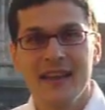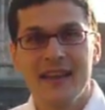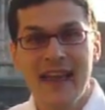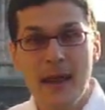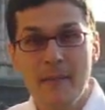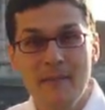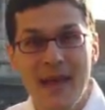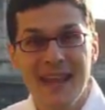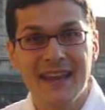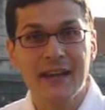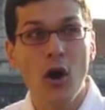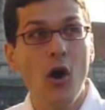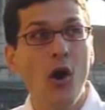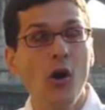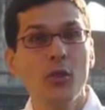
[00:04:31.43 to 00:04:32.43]
can make it
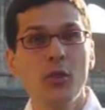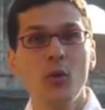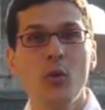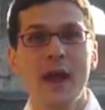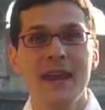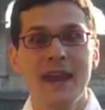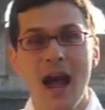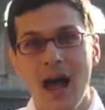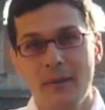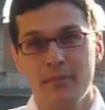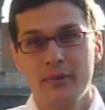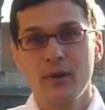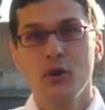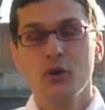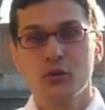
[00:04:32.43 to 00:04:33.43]
all the way up
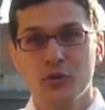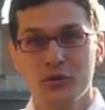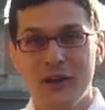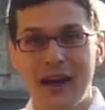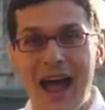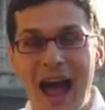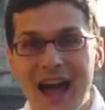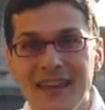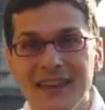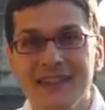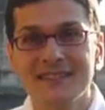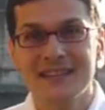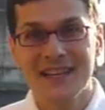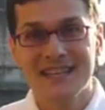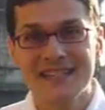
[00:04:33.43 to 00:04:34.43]
to the
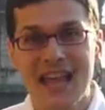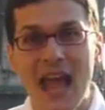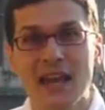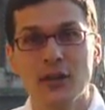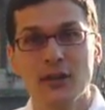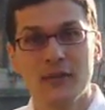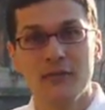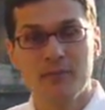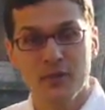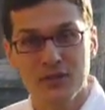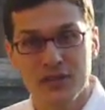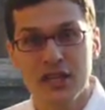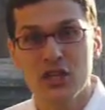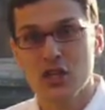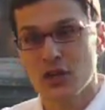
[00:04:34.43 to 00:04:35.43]
highest executive
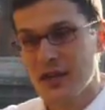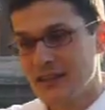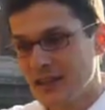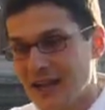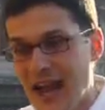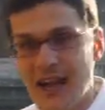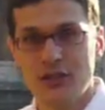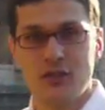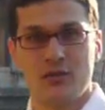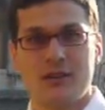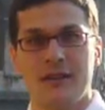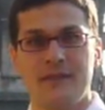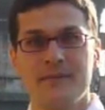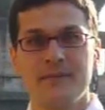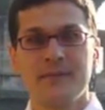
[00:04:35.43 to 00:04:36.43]
position in the country,
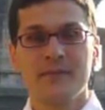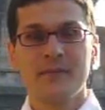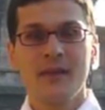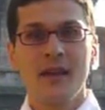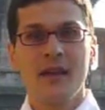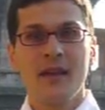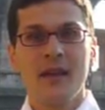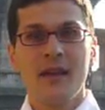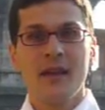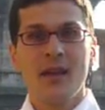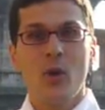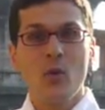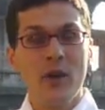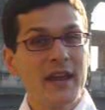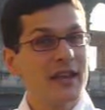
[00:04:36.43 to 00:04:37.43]

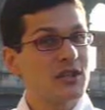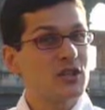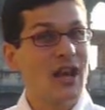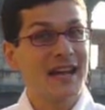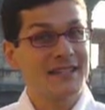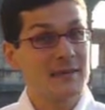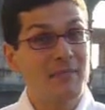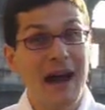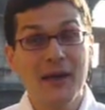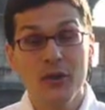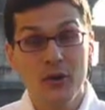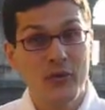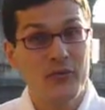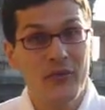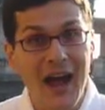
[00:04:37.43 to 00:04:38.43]
which, as a
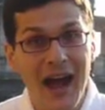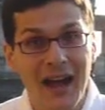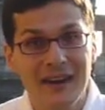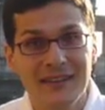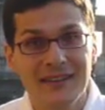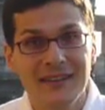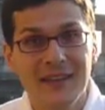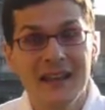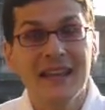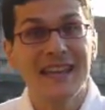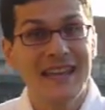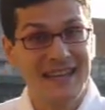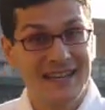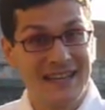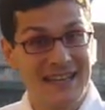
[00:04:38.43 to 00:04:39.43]
matter of fact,
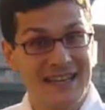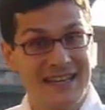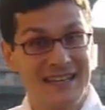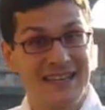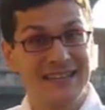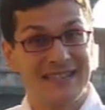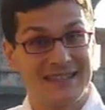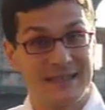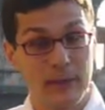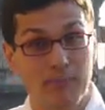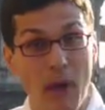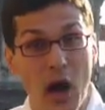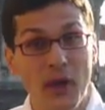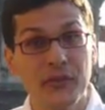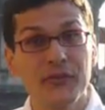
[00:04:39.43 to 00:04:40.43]
it is the
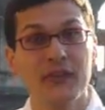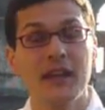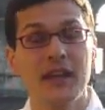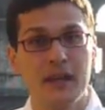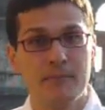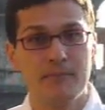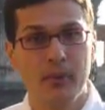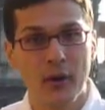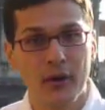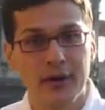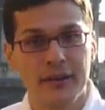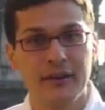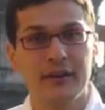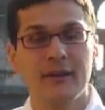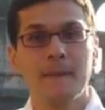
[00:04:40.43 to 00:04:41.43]
most
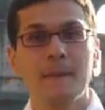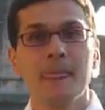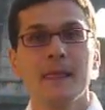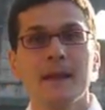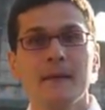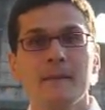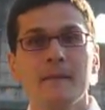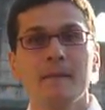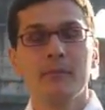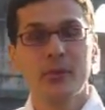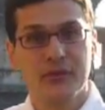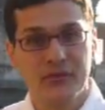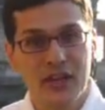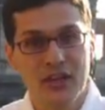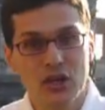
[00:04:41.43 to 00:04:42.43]
important
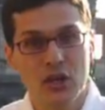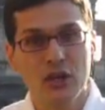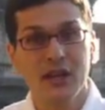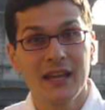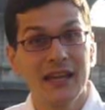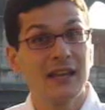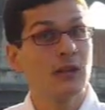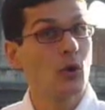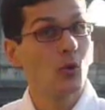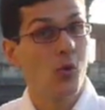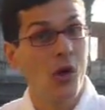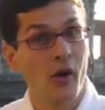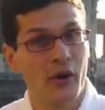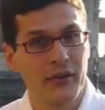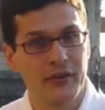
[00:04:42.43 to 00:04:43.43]
position in the
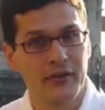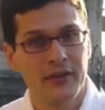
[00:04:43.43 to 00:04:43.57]
world.